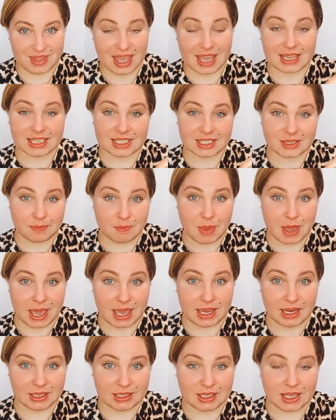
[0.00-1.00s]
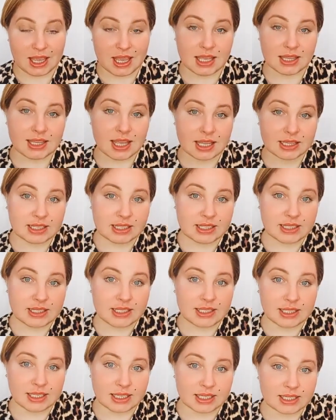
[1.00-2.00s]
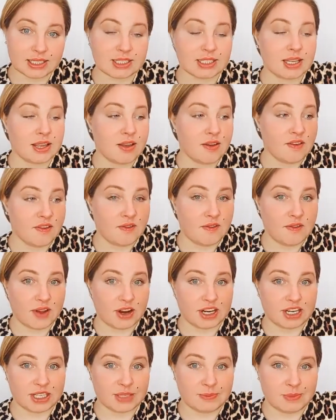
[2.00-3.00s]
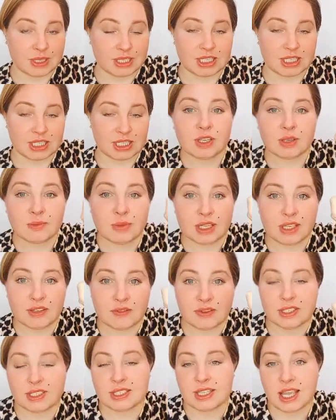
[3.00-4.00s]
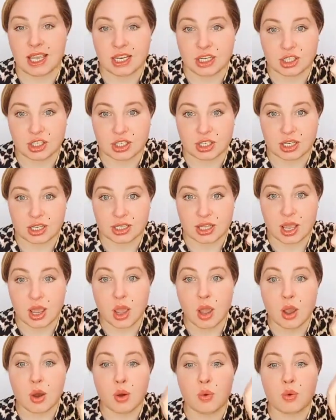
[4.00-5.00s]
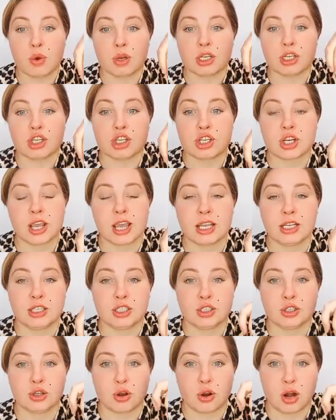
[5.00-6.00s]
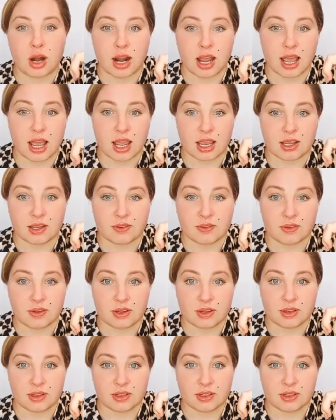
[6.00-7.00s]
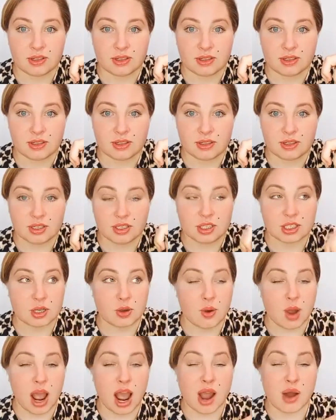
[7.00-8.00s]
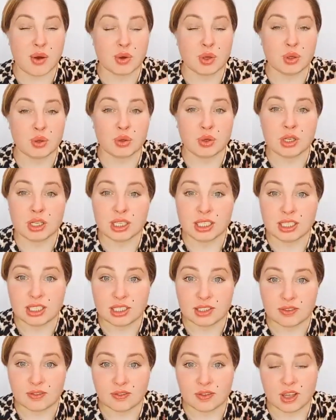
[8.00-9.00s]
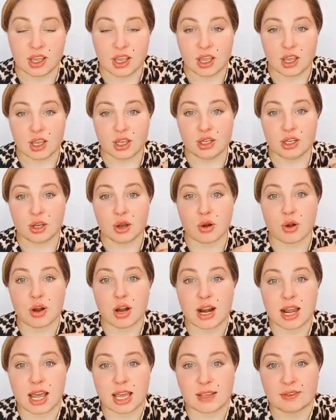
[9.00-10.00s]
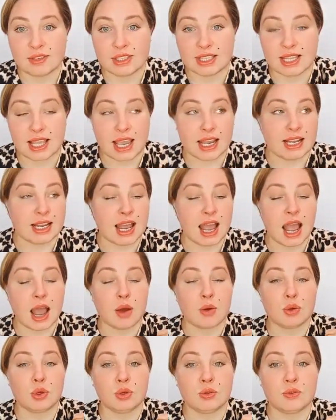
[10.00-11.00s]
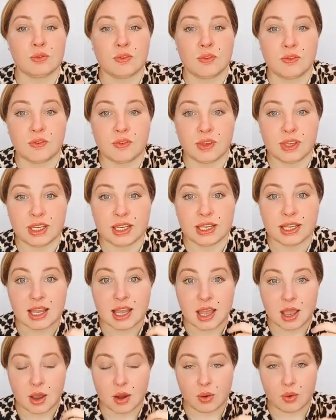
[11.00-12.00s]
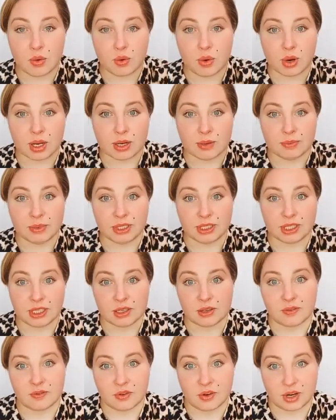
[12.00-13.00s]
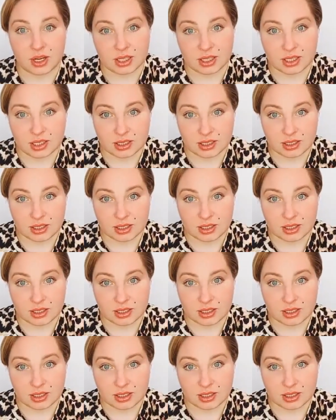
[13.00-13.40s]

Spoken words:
expect that this very specific manifestation will change your life. So how you live, your lifestyle, how you feel will be different.